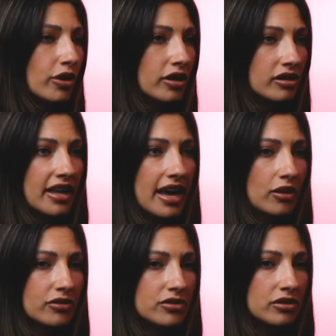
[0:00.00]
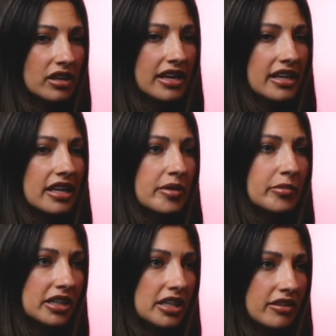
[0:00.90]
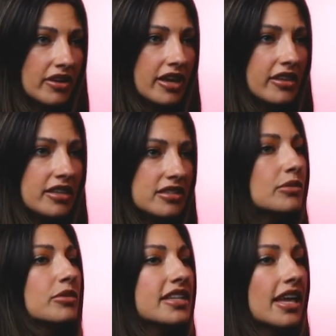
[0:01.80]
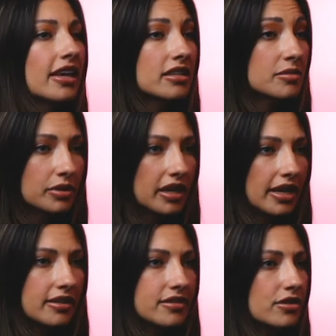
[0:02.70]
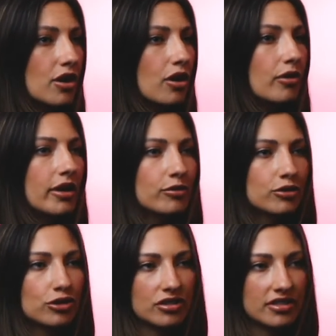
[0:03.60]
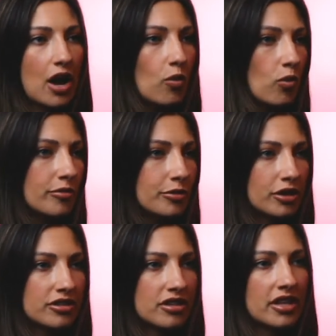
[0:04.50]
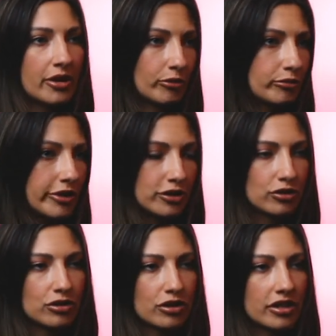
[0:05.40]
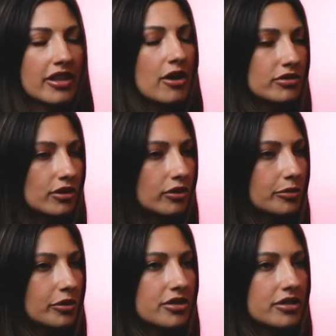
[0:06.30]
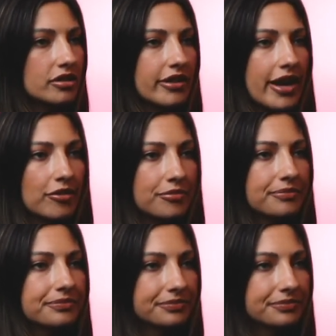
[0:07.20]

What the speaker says: weren't allowed to let him leave and then someone take his place. So it was just that one person. They were registered and that was the only person allowed.